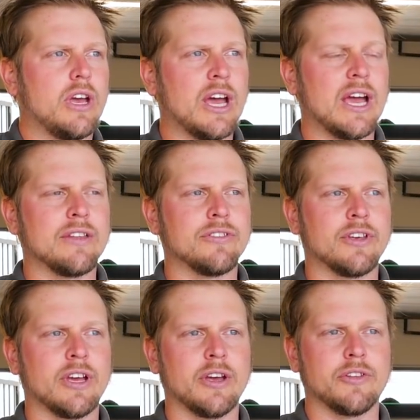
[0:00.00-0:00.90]
and
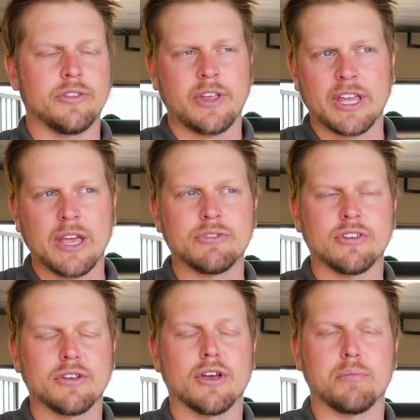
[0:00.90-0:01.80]
uh, that gives
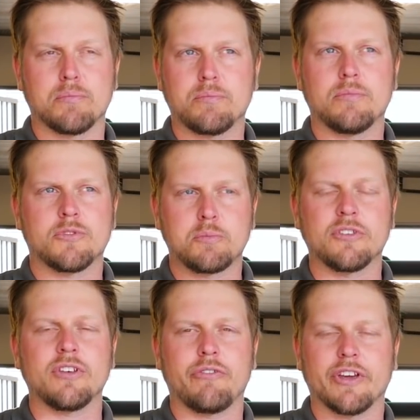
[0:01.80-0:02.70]
it a
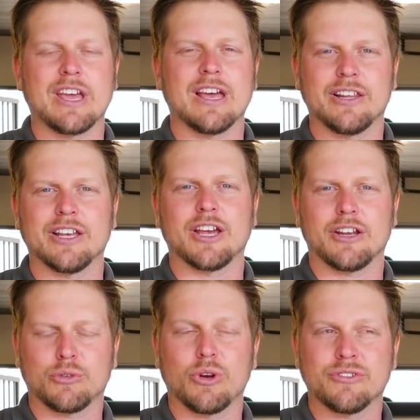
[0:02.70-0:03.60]
specific handling
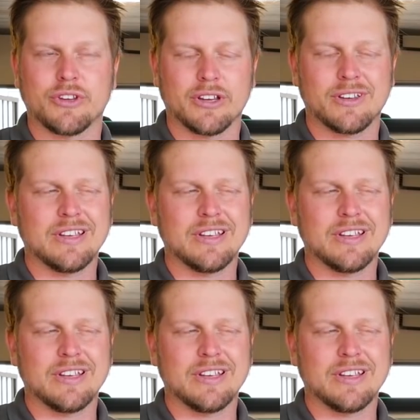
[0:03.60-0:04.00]
characteristic.